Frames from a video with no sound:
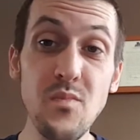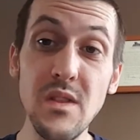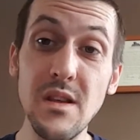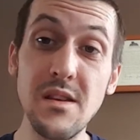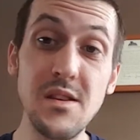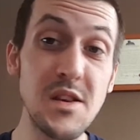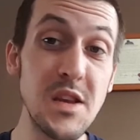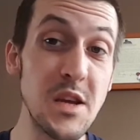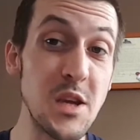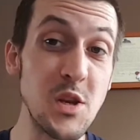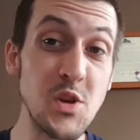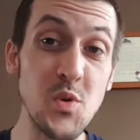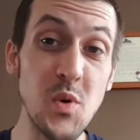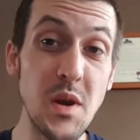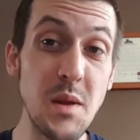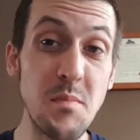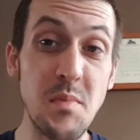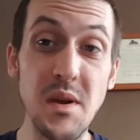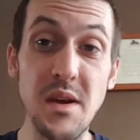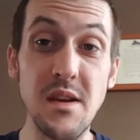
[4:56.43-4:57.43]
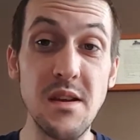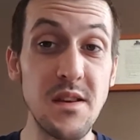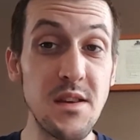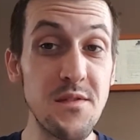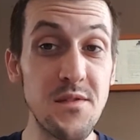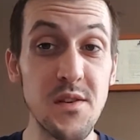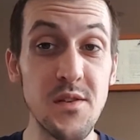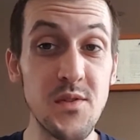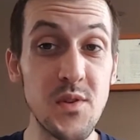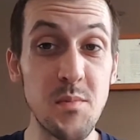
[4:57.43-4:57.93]
Stick your 20p in your
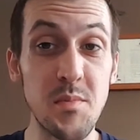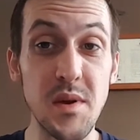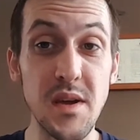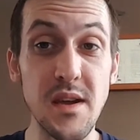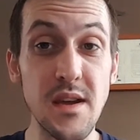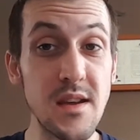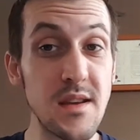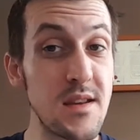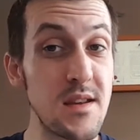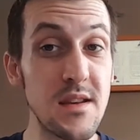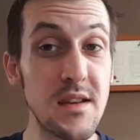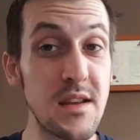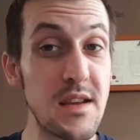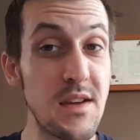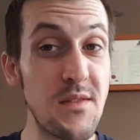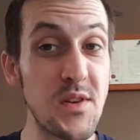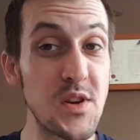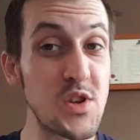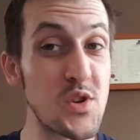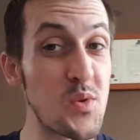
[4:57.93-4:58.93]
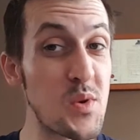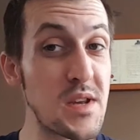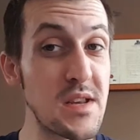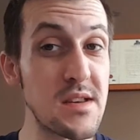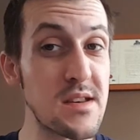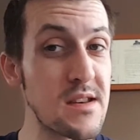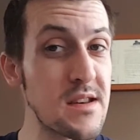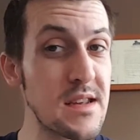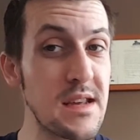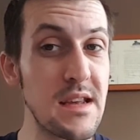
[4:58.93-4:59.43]
50p, give it a
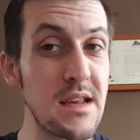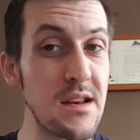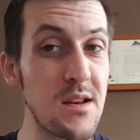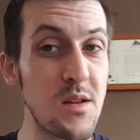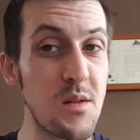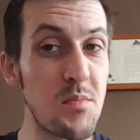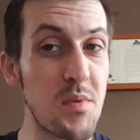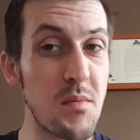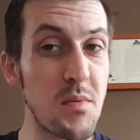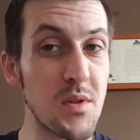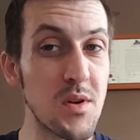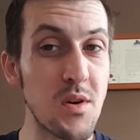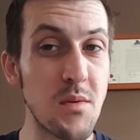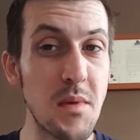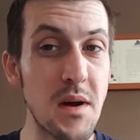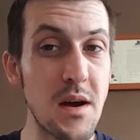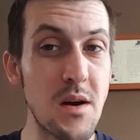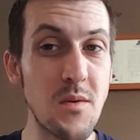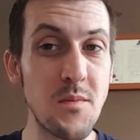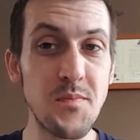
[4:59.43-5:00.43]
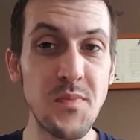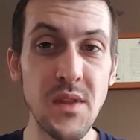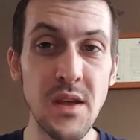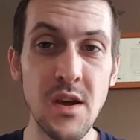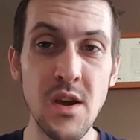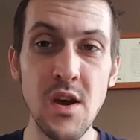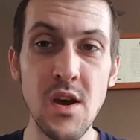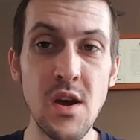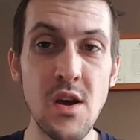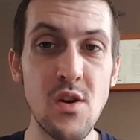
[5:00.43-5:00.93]
twist, get your little bubblegum out.
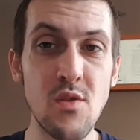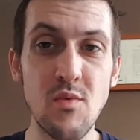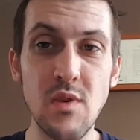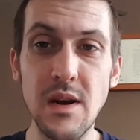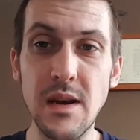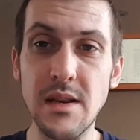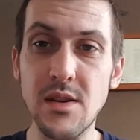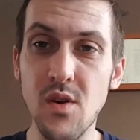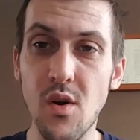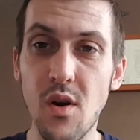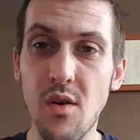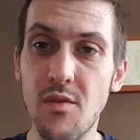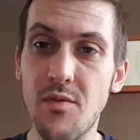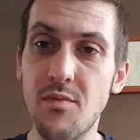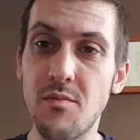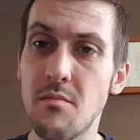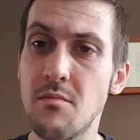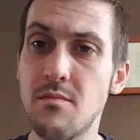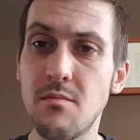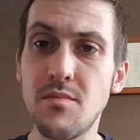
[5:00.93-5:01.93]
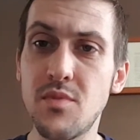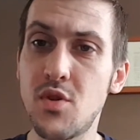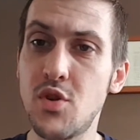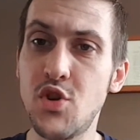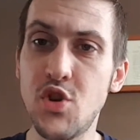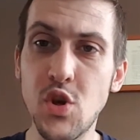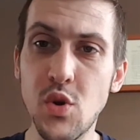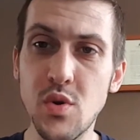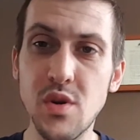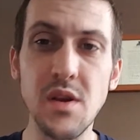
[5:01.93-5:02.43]
Really sort of
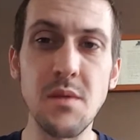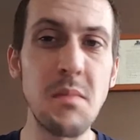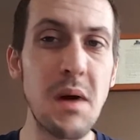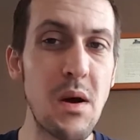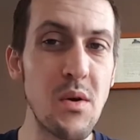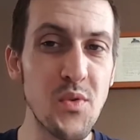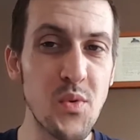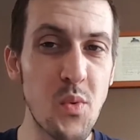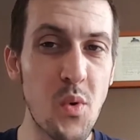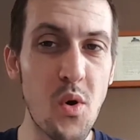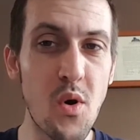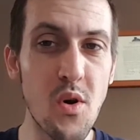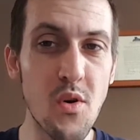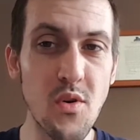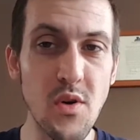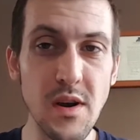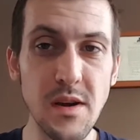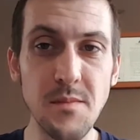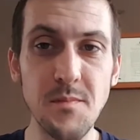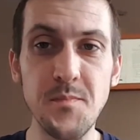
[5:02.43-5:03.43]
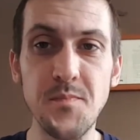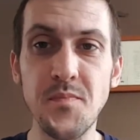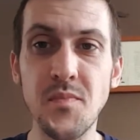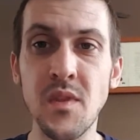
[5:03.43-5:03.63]
juicy, mouth watering,